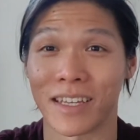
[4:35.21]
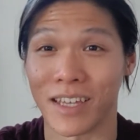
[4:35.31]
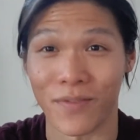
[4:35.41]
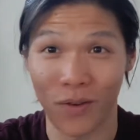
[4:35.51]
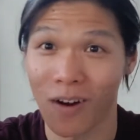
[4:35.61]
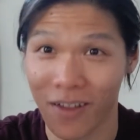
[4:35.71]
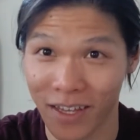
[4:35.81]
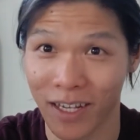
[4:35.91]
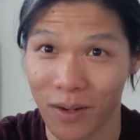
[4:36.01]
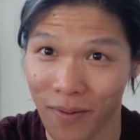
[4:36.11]
if you are
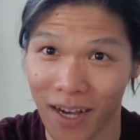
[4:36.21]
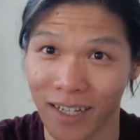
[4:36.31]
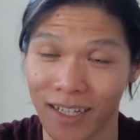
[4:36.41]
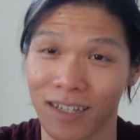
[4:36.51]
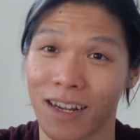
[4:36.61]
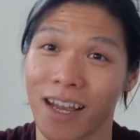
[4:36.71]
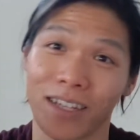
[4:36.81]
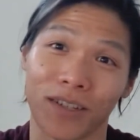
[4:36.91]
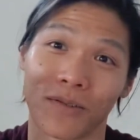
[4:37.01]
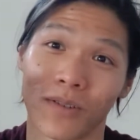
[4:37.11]
thinking about it
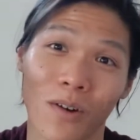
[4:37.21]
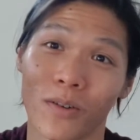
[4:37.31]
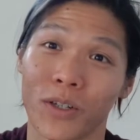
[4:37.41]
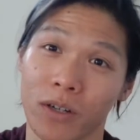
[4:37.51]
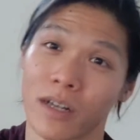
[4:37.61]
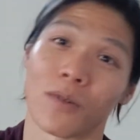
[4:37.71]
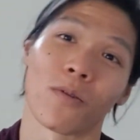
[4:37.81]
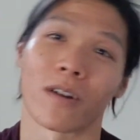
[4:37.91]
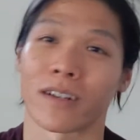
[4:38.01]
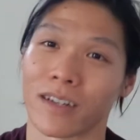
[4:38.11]
and you know you're going to
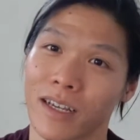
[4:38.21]
work